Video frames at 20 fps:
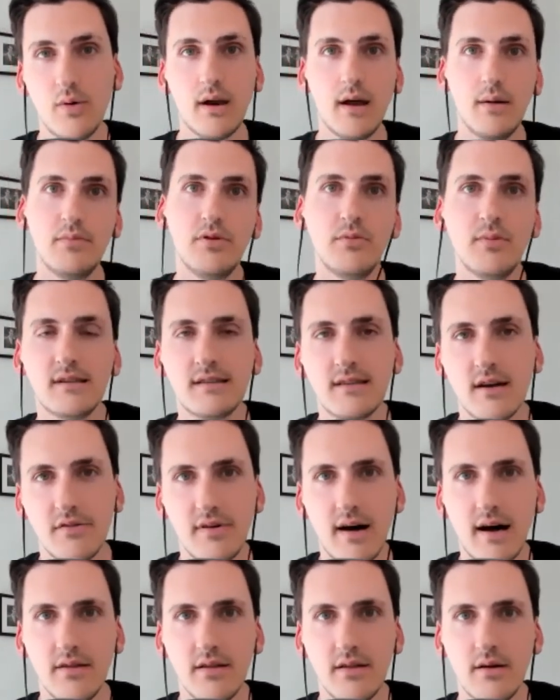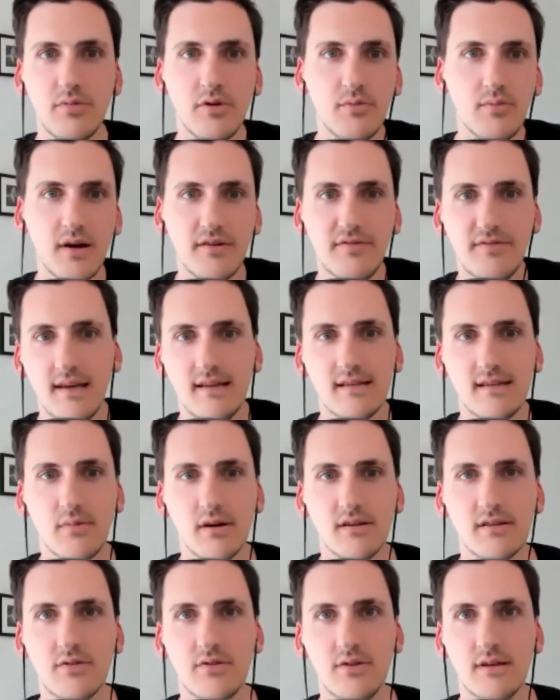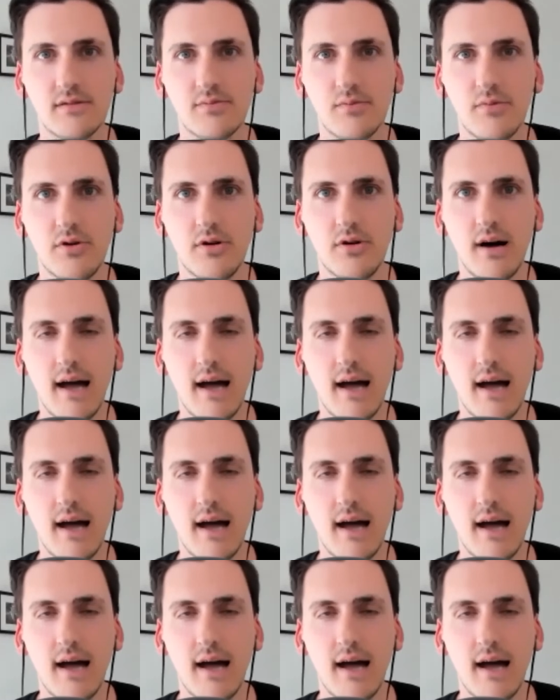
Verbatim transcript: when I put myself out there and put my face in my stories more,